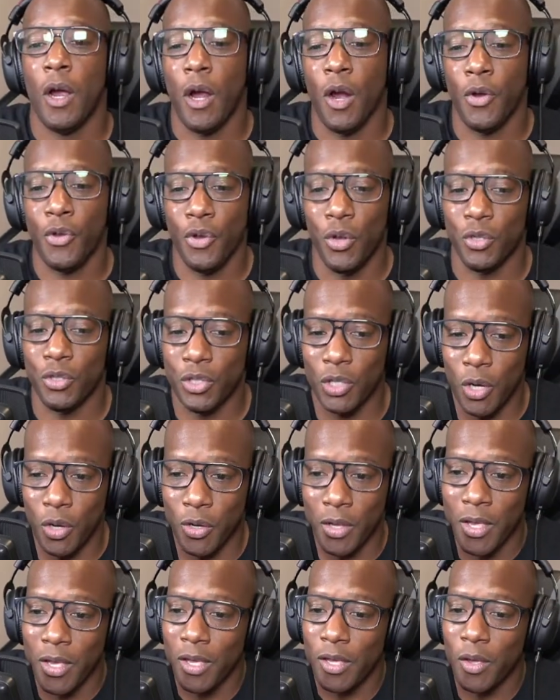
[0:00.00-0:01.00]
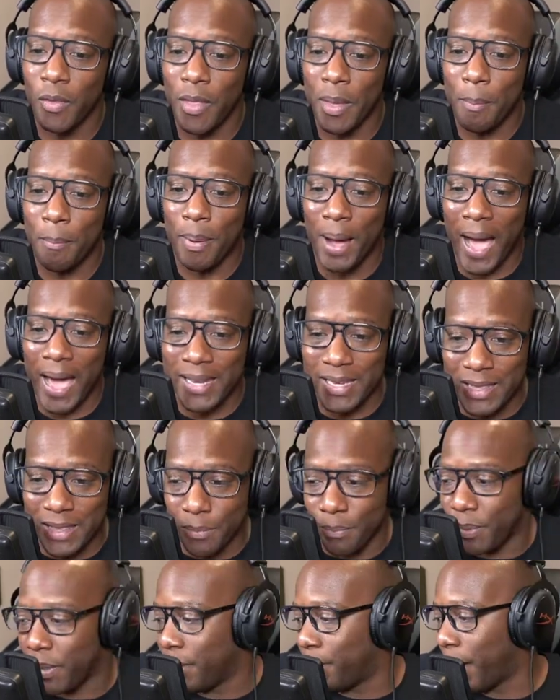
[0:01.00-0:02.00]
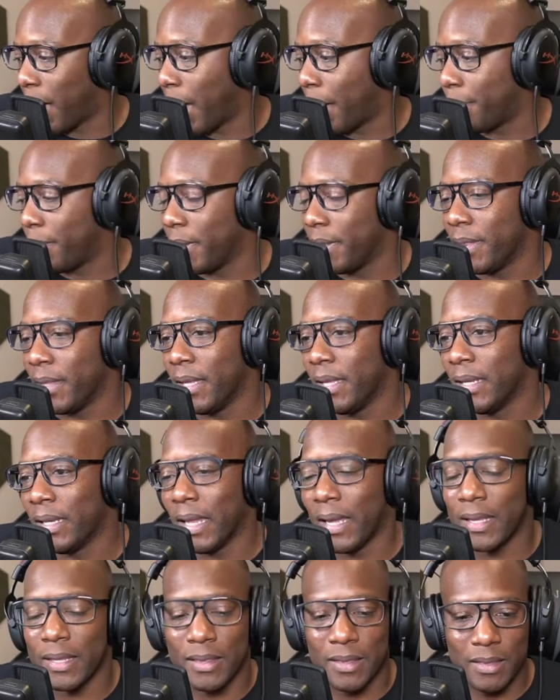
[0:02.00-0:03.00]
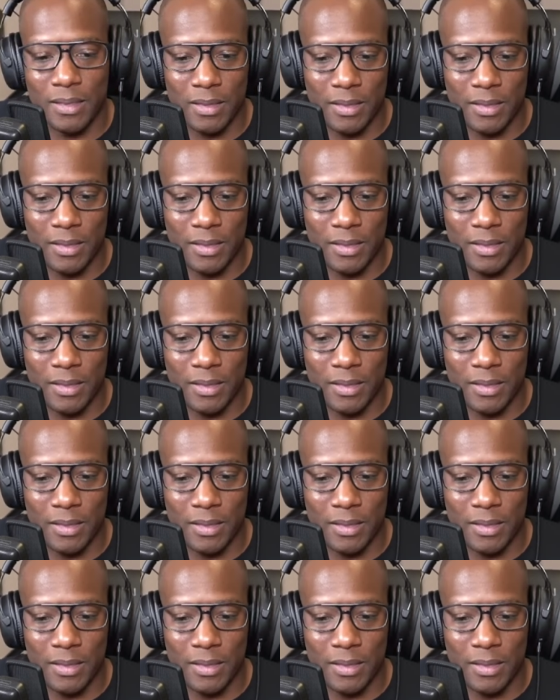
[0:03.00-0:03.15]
Or no joke. You know, they bodied the Bebop and then like